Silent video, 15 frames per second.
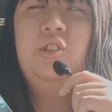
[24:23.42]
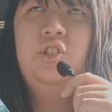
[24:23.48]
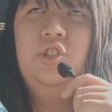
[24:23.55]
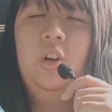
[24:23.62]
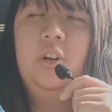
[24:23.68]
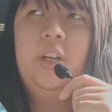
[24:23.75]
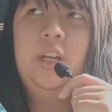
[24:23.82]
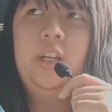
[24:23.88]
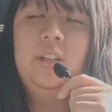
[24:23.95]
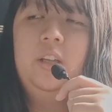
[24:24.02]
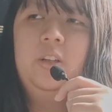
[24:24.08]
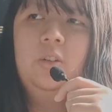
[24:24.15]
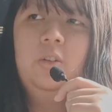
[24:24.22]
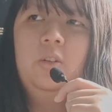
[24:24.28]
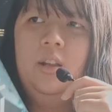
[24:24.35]
shocking
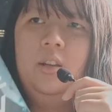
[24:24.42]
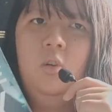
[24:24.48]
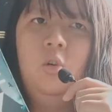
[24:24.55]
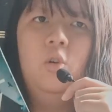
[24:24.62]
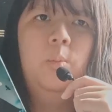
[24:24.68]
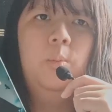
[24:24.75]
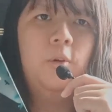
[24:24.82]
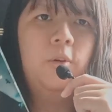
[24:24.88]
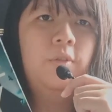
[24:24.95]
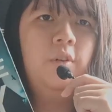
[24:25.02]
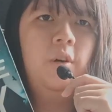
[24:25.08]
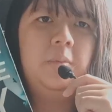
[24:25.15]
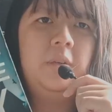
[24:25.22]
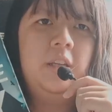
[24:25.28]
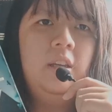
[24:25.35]
thing in the whole book
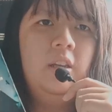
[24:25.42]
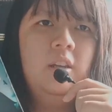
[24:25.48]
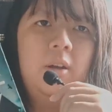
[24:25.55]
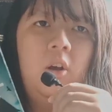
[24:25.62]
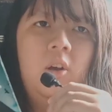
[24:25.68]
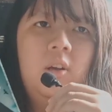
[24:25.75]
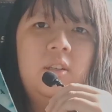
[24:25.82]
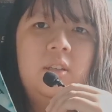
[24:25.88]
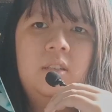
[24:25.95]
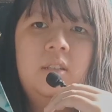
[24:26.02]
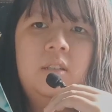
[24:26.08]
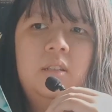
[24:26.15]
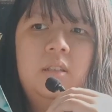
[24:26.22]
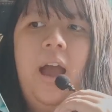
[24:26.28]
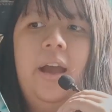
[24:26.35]
for me,
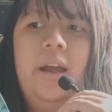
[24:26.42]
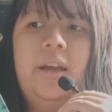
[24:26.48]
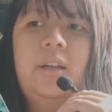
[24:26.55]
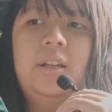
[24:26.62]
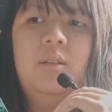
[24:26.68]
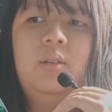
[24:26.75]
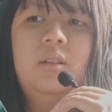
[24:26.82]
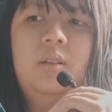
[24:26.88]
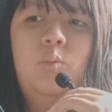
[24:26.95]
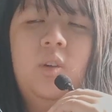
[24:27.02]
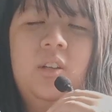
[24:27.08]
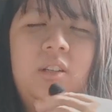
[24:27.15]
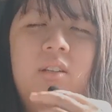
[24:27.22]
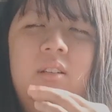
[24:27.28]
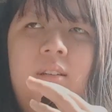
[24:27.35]
because I
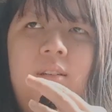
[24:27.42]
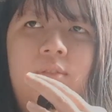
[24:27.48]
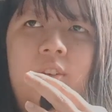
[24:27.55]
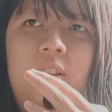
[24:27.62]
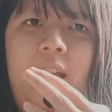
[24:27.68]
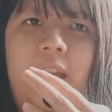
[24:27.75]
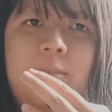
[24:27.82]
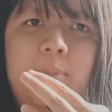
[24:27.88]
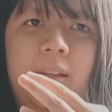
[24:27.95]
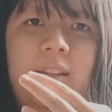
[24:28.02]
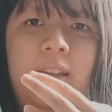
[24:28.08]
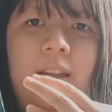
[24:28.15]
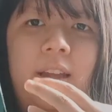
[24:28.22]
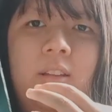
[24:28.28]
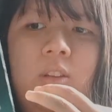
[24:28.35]
wasn't even
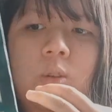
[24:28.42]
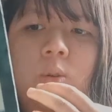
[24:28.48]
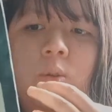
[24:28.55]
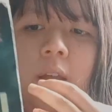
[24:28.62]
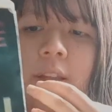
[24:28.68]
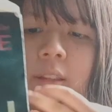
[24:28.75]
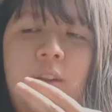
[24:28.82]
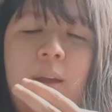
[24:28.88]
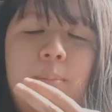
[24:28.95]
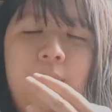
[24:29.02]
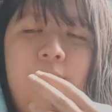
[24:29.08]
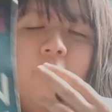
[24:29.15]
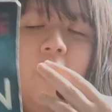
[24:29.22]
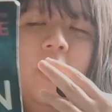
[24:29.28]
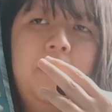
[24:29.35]
expecting it until like right
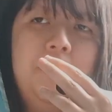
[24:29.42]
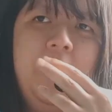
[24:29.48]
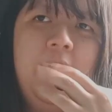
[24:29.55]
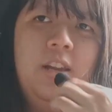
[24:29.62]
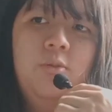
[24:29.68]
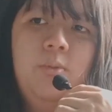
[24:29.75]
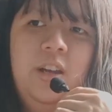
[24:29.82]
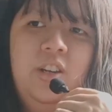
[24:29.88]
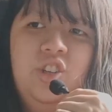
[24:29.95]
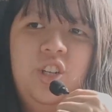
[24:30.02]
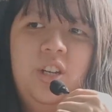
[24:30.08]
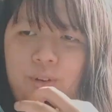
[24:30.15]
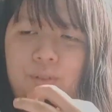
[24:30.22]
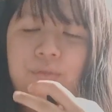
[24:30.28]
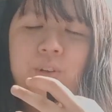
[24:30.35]
before the page where she
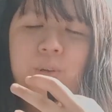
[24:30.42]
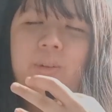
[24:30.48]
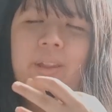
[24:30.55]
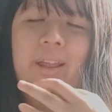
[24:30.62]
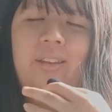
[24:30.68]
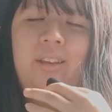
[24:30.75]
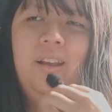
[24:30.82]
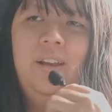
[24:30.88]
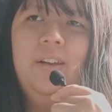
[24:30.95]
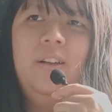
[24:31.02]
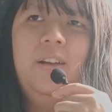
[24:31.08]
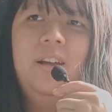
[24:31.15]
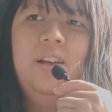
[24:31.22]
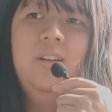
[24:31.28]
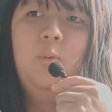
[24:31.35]
revealed that thing,
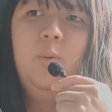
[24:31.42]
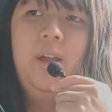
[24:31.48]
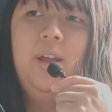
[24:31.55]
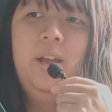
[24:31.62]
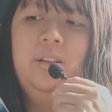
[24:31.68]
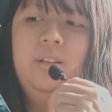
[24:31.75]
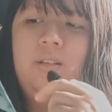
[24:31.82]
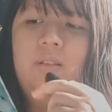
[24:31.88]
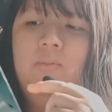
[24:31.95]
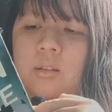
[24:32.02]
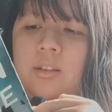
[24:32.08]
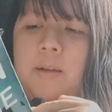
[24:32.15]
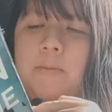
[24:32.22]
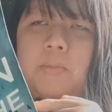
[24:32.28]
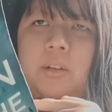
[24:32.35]
where
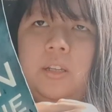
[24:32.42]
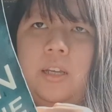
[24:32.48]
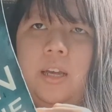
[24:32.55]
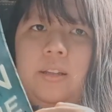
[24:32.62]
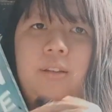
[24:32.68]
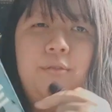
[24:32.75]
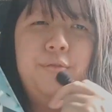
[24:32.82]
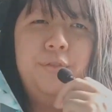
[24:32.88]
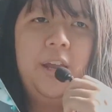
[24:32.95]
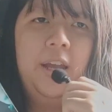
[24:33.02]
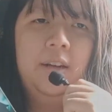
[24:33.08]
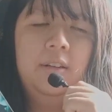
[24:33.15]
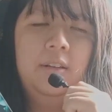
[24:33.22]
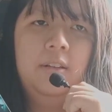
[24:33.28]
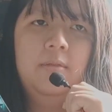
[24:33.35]
somebody, I think
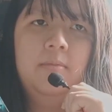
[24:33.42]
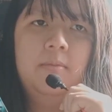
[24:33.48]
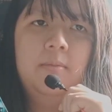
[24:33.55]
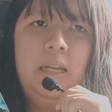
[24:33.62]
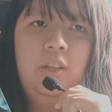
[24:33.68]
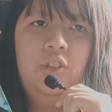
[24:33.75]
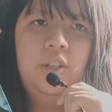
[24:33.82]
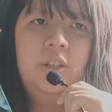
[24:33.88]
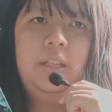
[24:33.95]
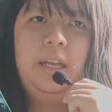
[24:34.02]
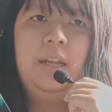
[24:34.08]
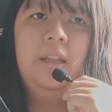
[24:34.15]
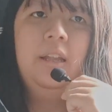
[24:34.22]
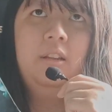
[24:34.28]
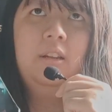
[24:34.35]
Rhiannon, mentioned
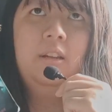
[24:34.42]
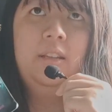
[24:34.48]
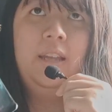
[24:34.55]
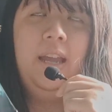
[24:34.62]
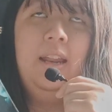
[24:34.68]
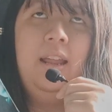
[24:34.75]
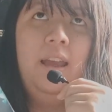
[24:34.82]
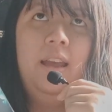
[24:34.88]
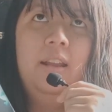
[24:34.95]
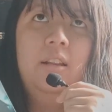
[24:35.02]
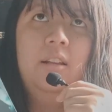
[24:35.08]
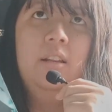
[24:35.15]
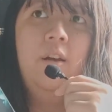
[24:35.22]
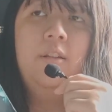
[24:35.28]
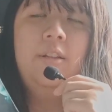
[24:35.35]
that the dad had
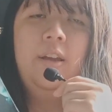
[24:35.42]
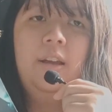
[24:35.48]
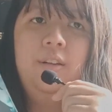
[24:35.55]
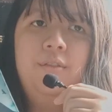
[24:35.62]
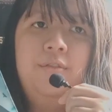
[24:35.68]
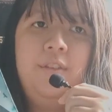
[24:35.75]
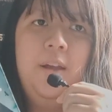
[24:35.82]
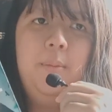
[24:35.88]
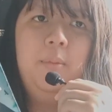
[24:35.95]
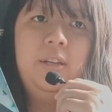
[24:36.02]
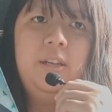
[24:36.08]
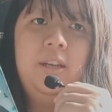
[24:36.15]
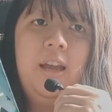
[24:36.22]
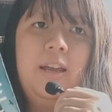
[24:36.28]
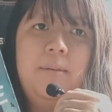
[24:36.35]
another
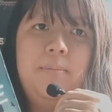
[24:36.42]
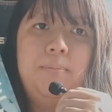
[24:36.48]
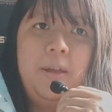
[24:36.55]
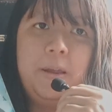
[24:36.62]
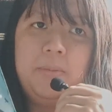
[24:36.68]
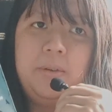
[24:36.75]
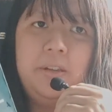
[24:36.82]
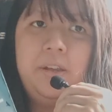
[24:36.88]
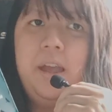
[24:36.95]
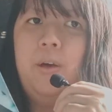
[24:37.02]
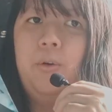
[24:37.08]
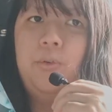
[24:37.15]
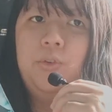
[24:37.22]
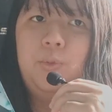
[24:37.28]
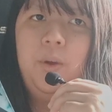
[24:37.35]
family and a baby
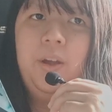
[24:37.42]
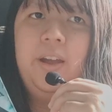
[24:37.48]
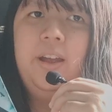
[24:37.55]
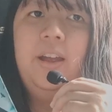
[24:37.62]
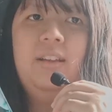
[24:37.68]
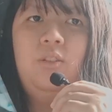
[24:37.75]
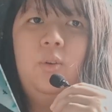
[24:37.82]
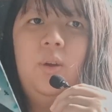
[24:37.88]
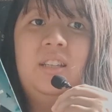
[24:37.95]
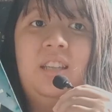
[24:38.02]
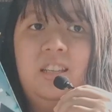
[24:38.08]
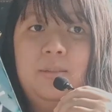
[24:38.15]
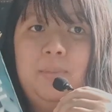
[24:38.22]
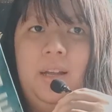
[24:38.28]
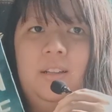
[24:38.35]
elsewhere. So I
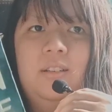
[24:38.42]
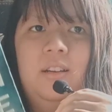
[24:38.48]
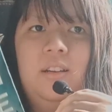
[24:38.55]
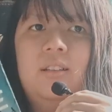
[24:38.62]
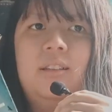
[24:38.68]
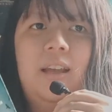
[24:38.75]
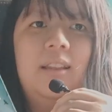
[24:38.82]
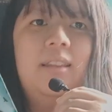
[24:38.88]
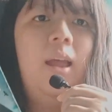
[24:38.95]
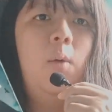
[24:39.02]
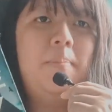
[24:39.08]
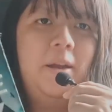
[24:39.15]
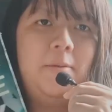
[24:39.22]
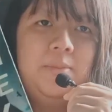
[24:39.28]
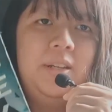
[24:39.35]
suspected that that
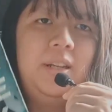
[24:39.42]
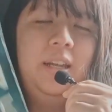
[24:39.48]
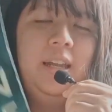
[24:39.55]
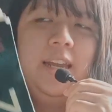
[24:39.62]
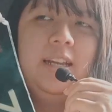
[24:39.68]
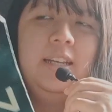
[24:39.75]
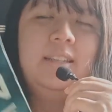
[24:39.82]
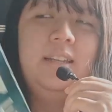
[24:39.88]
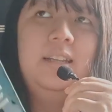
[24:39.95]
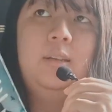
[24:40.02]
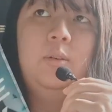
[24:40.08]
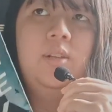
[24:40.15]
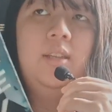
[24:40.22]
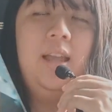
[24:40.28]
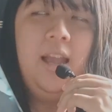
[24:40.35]
might be the case, and it
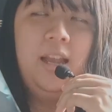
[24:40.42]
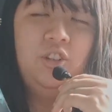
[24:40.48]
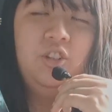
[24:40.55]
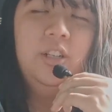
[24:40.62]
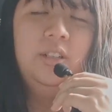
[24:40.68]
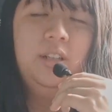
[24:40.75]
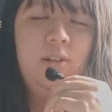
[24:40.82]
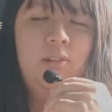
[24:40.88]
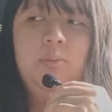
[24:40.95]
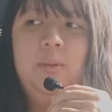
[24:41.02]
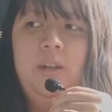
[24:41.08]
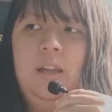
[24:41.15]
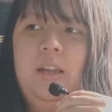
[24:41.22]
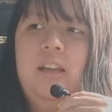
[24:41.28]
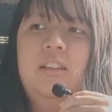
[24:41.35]
was actually turned out to be
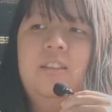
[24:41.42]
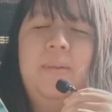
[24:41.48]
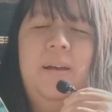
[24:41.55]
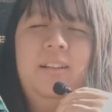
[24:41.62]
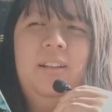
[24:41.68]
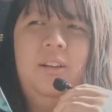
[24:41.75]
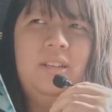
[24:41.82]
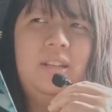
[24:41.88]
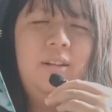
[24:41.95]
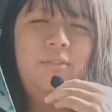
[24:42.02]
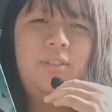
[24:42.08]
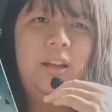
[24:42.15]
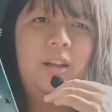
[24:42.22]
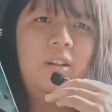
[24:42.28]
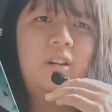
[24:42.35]
the case. But that was kind of
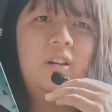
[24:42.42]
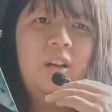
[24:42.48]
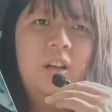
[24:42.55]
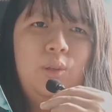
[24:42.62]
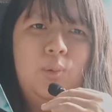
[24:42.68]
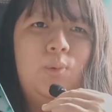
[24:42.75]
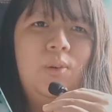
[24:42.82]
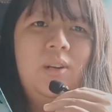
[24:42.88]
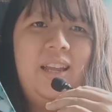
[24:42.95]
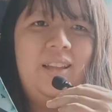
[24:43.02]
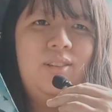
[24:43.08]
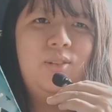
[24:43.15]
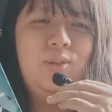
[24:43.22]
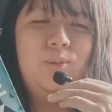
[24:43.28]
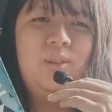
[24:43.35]
like a too
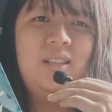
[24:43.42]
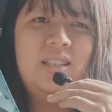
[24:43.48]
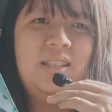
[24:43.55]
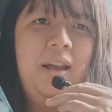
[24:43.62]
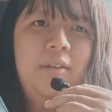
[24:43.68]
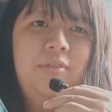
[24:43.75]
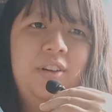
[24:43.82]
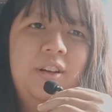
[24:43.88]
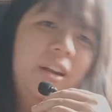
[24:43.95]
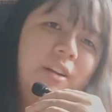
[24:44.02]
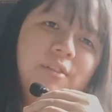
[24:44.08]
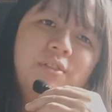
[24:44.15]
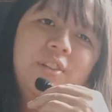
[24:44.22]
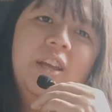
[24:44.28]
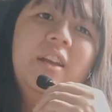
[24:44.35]
late to discover kind
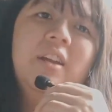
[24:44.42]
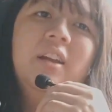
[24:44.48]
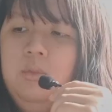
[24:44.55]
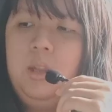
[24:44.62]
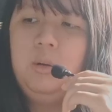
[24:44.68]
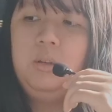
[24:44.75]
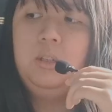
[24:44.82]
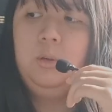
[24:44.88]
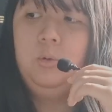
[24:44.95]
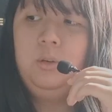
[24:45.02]
of thing. That was the